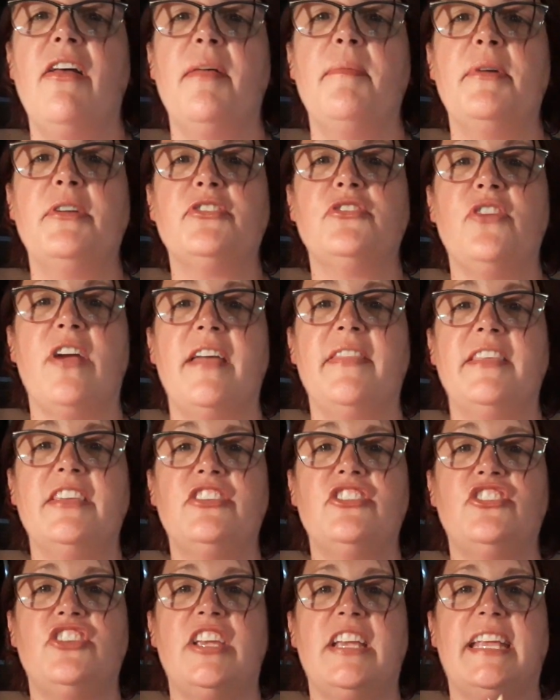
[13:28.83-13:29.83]
I'm gonna try
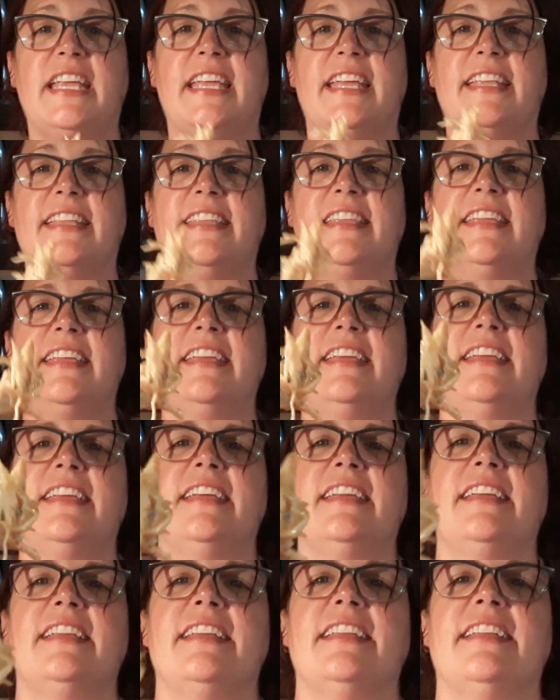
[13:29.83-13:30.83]
this chicken.
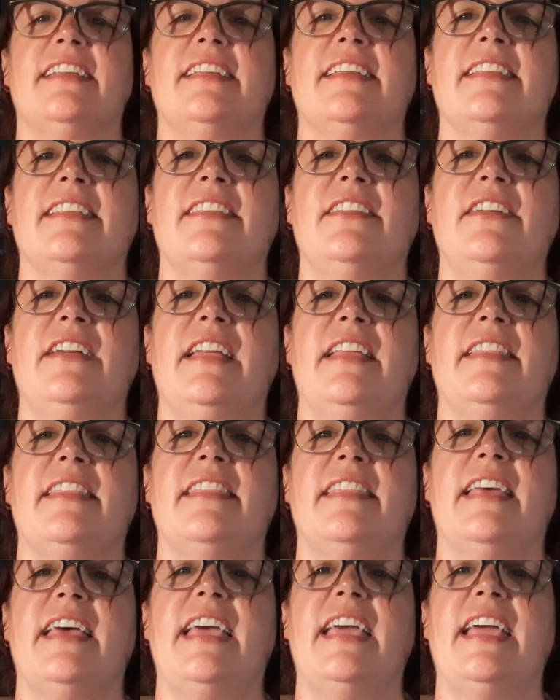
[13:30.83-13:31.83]
Look at
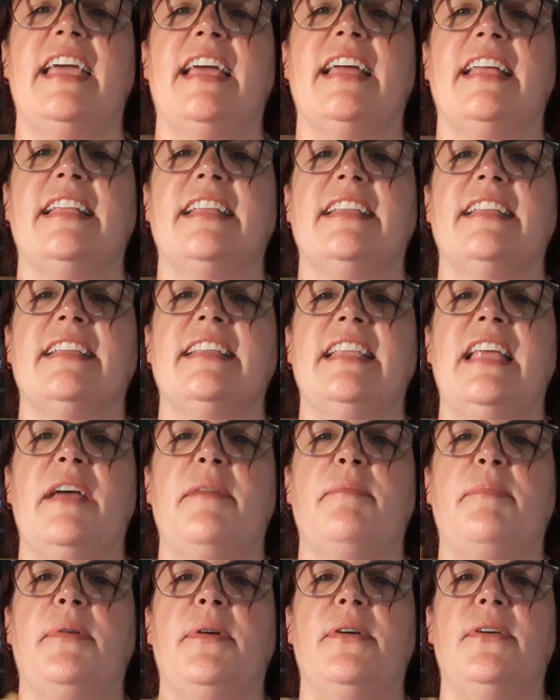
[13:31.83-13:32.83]
that. Isn't
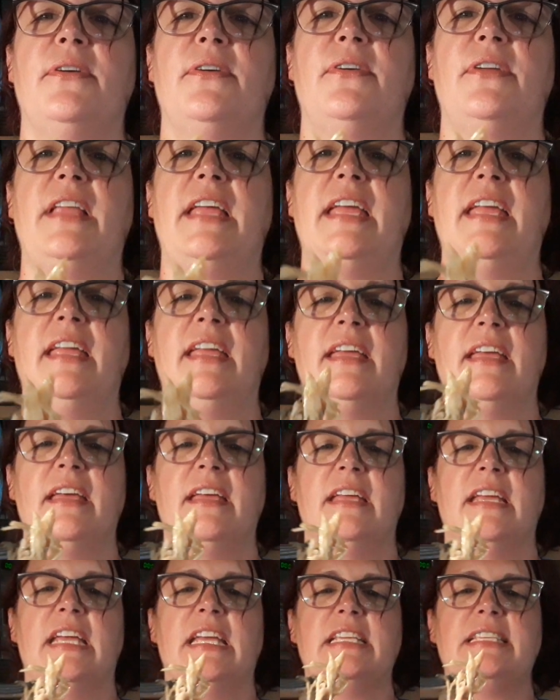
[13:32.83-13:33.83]
that pretty?
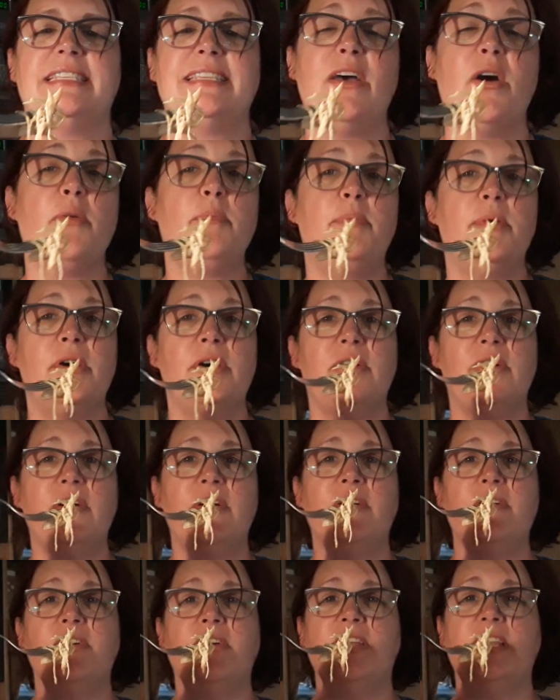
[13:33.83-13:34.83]
It's so
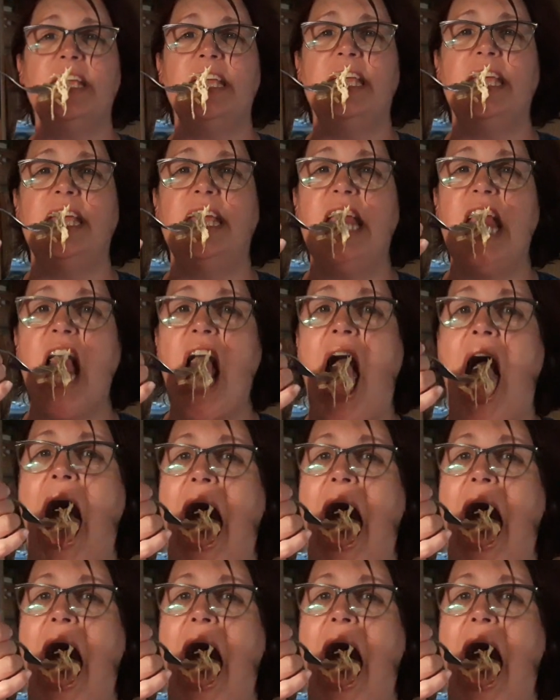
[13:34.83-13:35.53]
pretty.